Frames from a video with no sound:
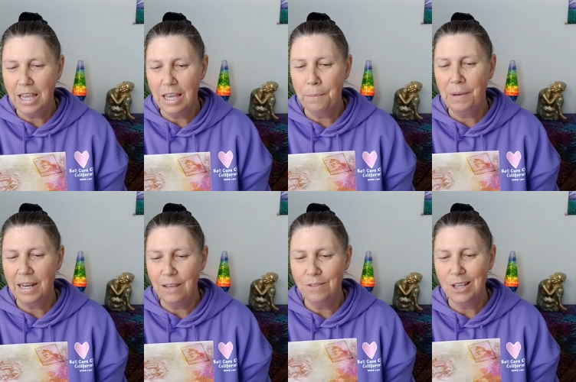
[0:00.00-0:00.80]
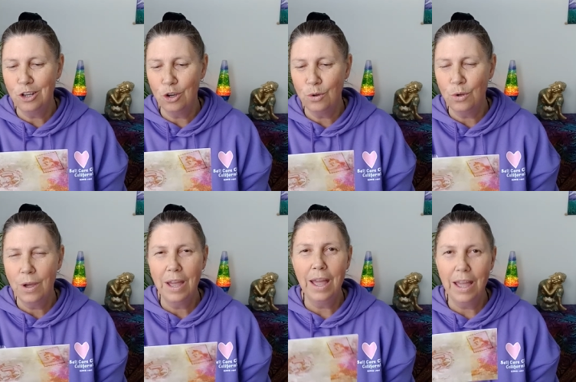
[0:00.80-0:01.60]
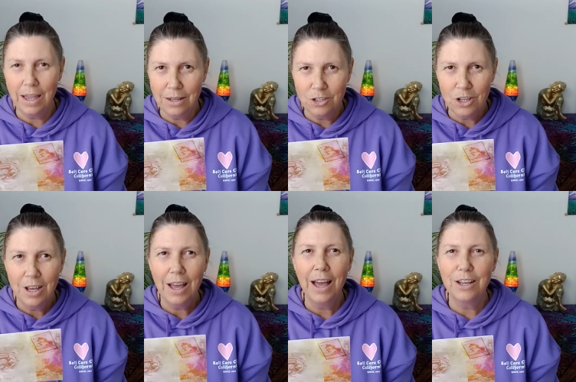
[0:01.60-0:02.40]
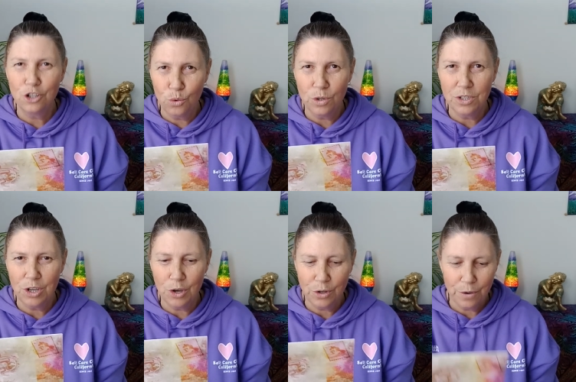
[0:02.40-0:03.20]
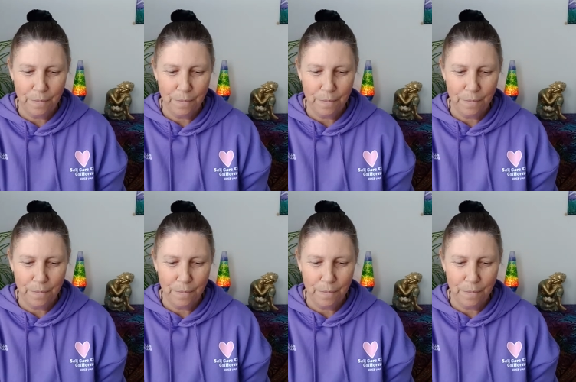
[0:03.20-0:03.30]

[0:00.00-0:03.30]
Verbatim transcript: here believes in you and adores you.